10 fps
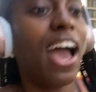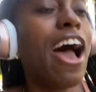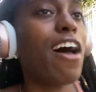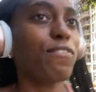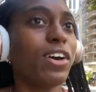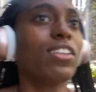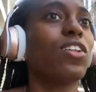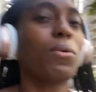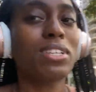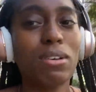I felt
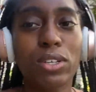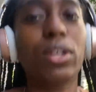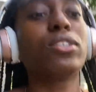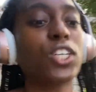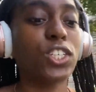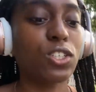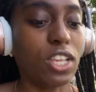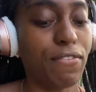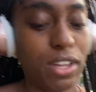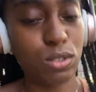only reason I was gonna go to Trader Joe's, I
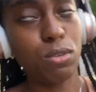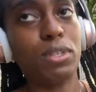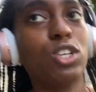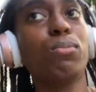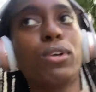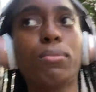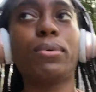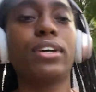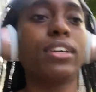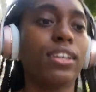thought it was gonna be cheaper,
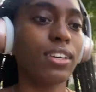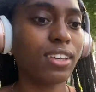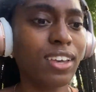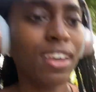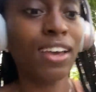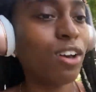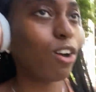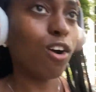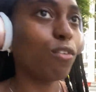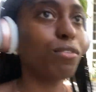but
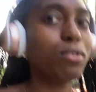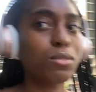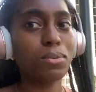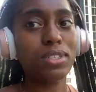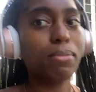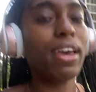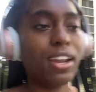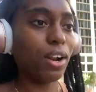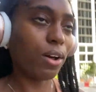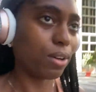Whole Foods wasn't bad at
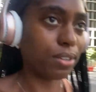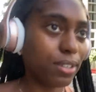all.